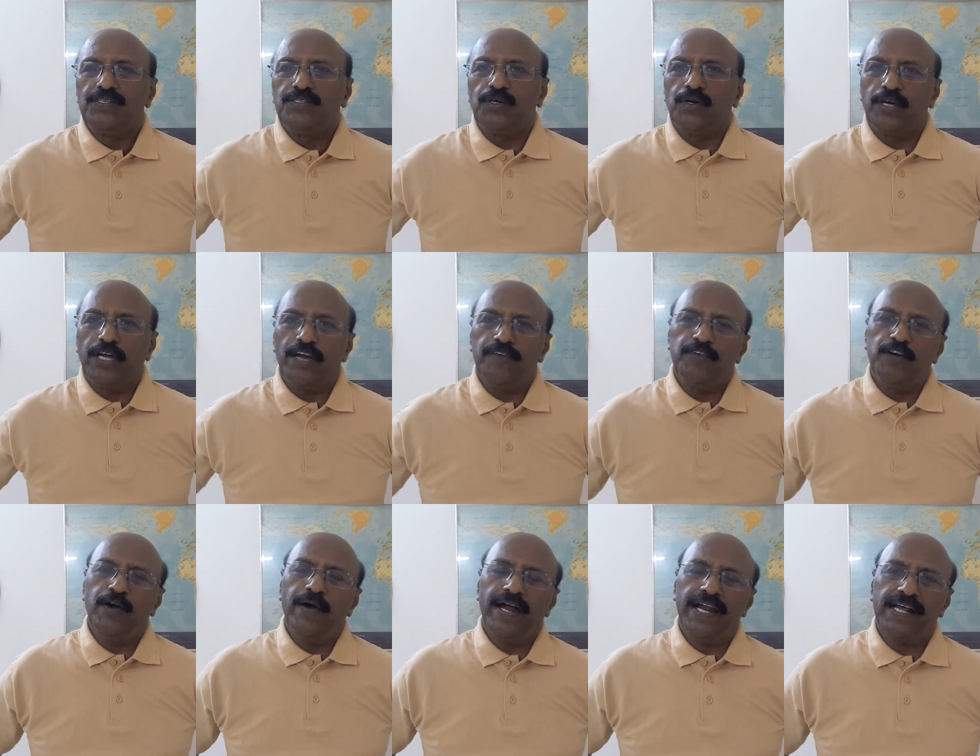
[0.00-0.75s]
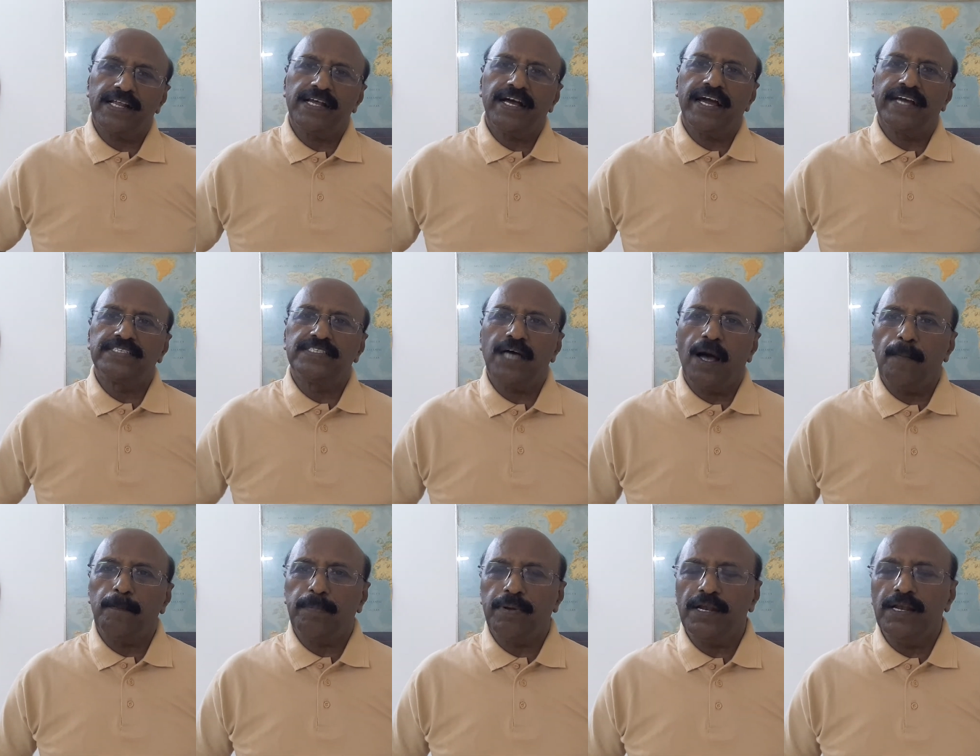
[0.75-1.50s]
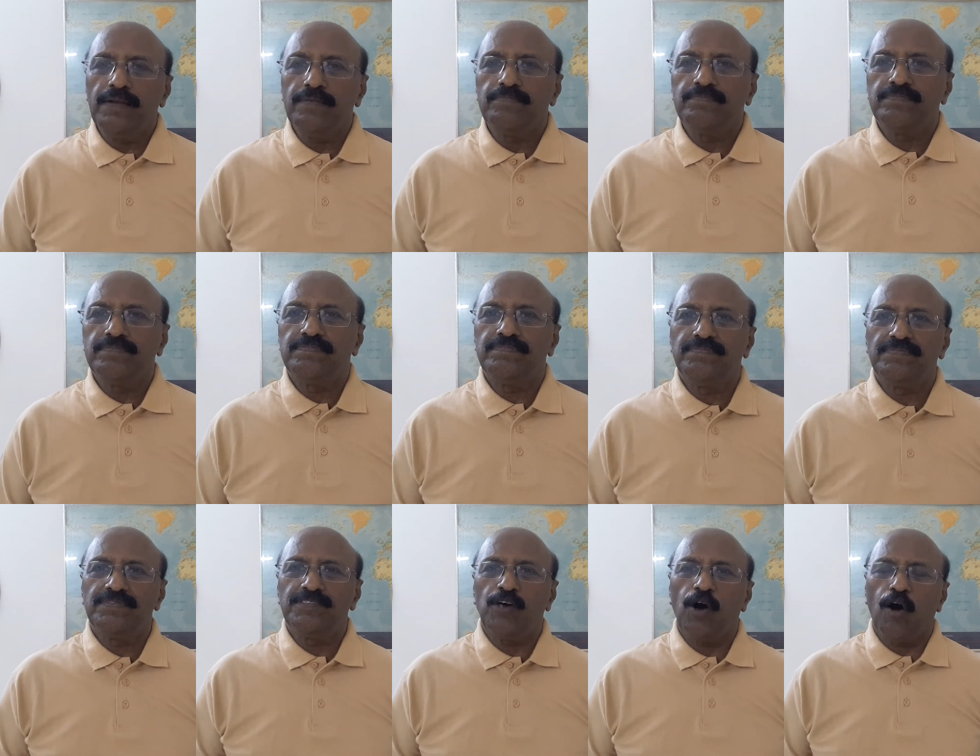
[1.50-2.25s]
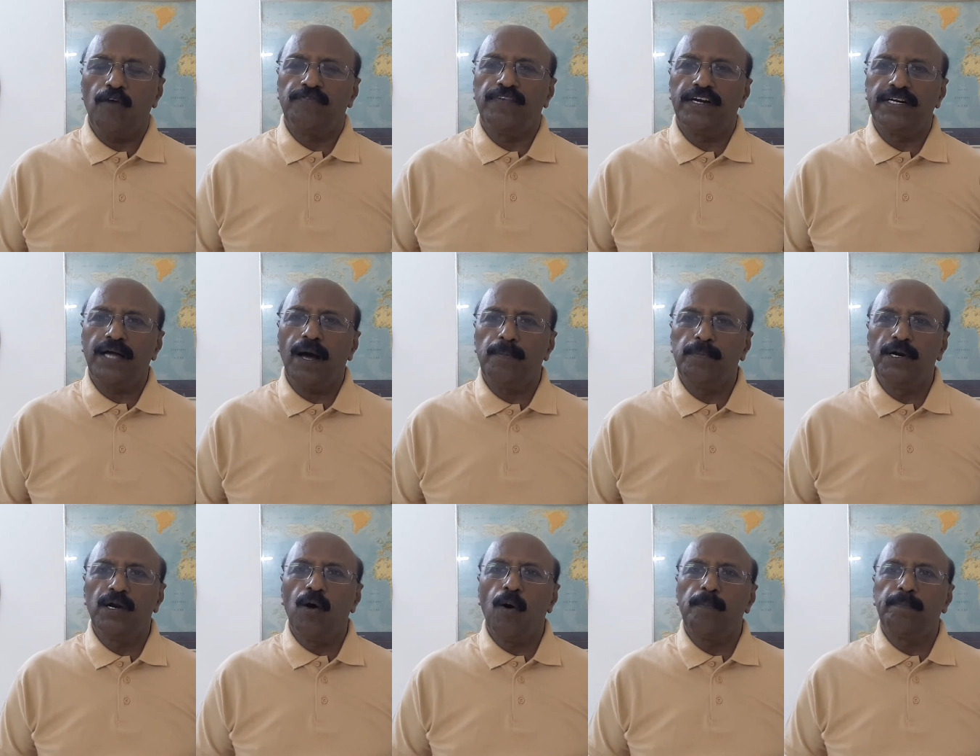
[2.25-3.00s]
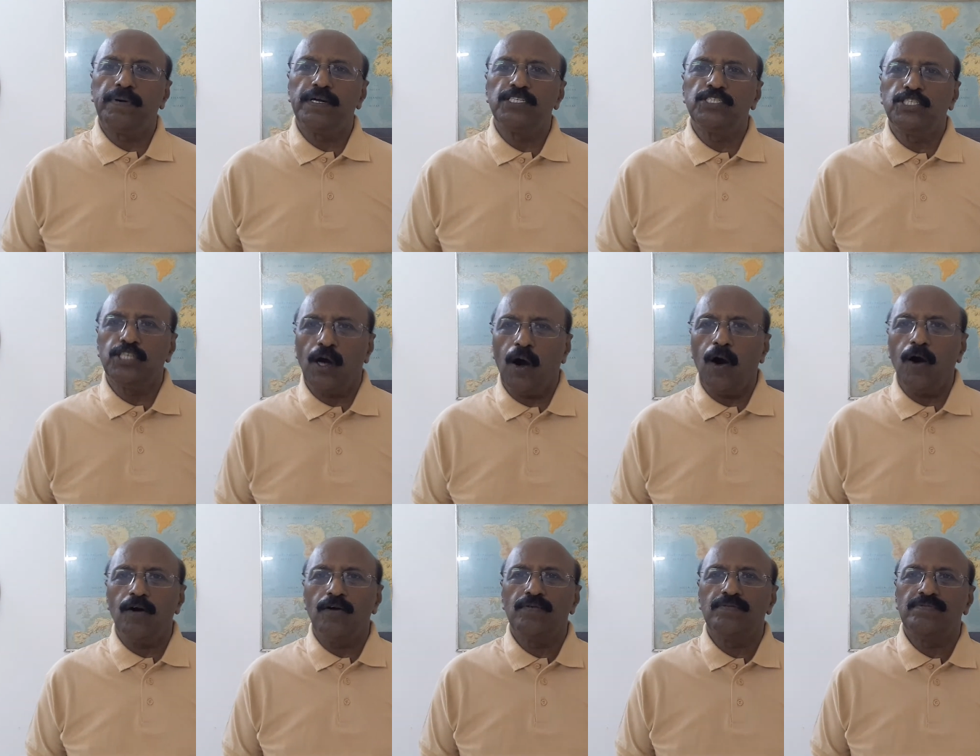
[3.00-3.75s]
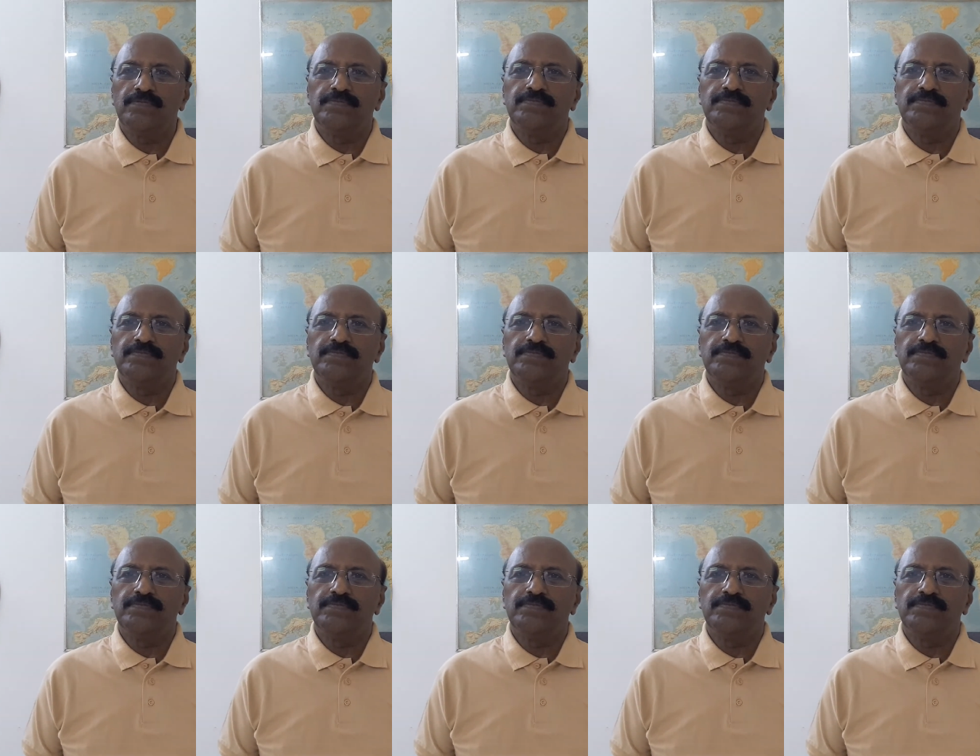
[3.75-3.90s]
To give you another example of a double open jaw,